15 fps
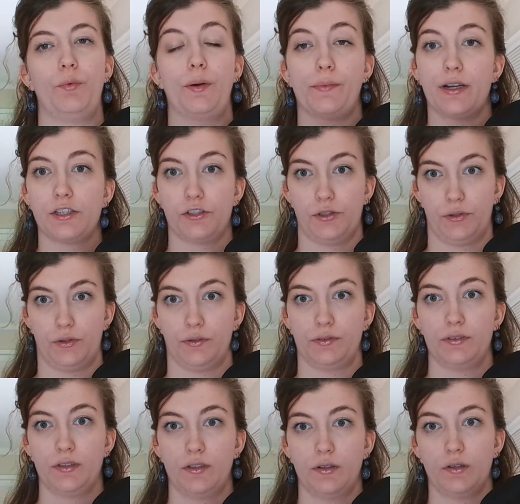we tune,
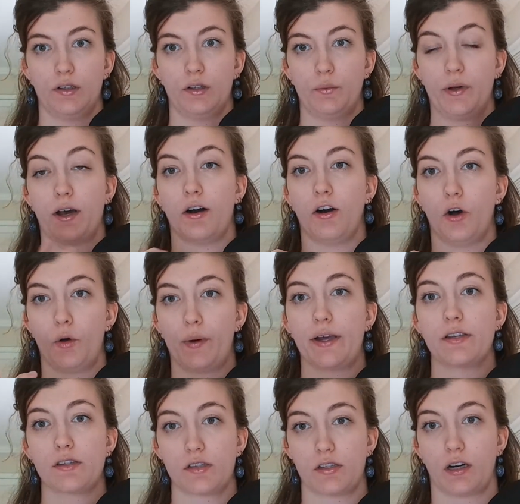we
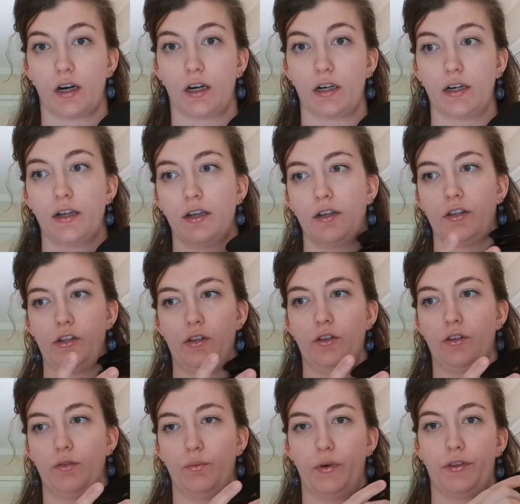always start
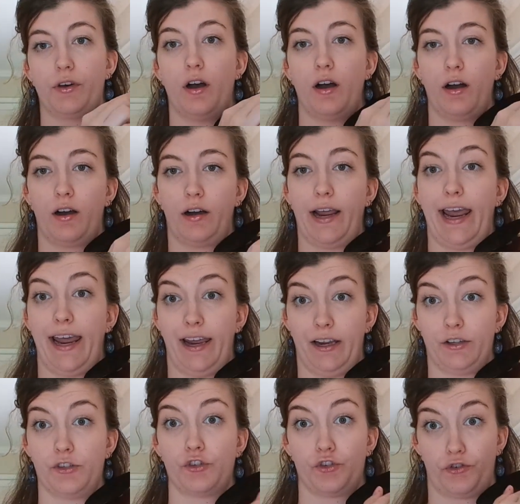with our A
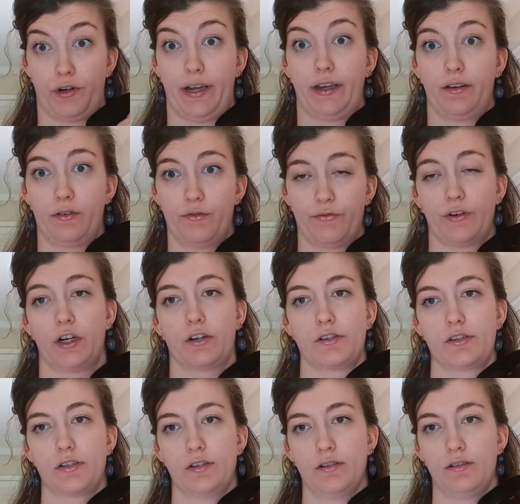string first.